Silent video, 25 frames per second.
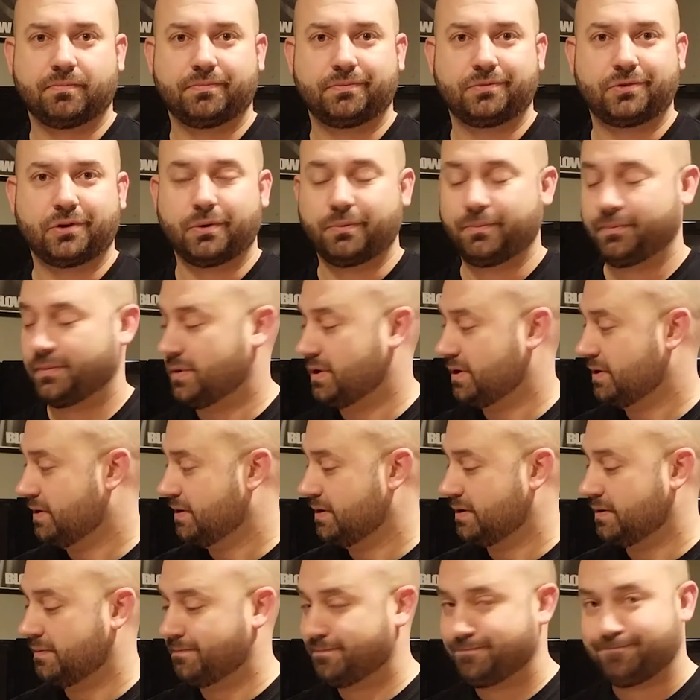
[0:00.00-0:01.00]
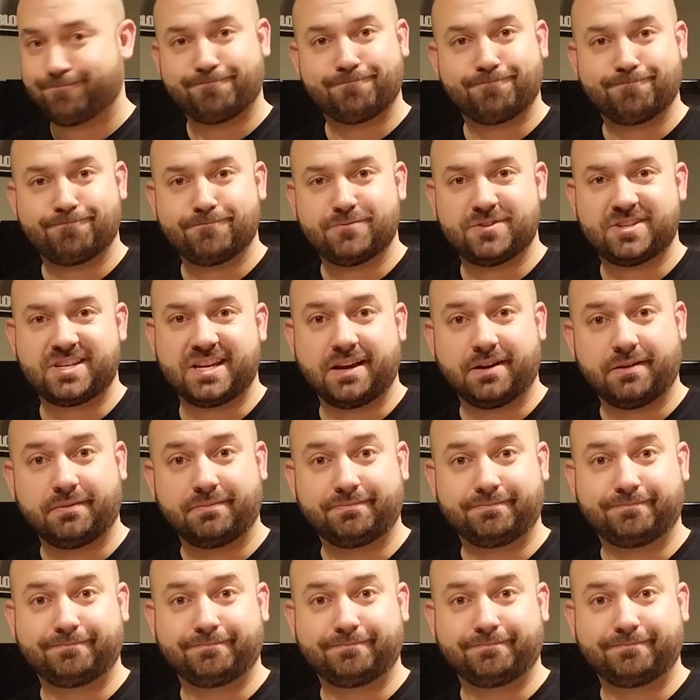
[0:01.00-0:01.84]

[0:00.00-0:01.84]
So, see ya!